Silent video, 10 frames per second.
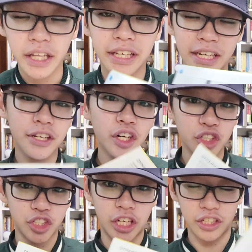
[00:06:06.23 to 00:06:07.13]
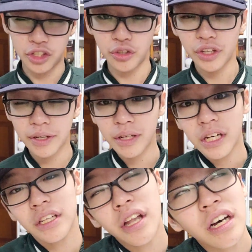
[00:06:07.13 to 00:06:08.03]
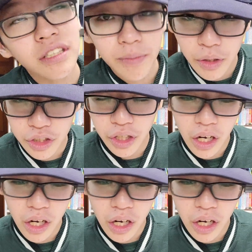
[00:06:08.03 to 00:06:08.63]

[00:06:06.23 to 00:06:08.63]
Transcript: like inertia, stream, loss of motion.